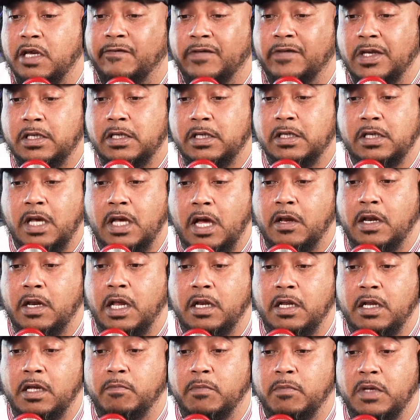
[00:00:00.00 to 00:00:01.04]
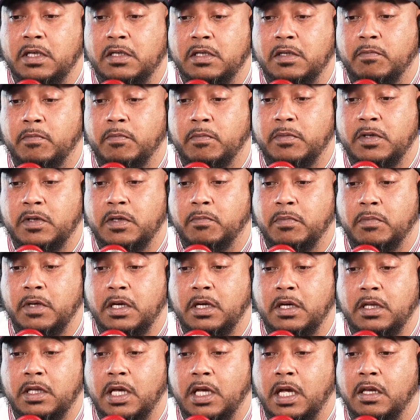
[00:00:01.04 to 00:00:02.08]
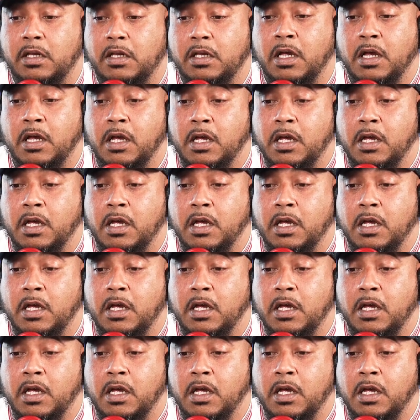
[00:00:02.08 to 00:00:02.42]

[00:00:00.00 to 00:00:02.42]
If this is how they need me to be, then,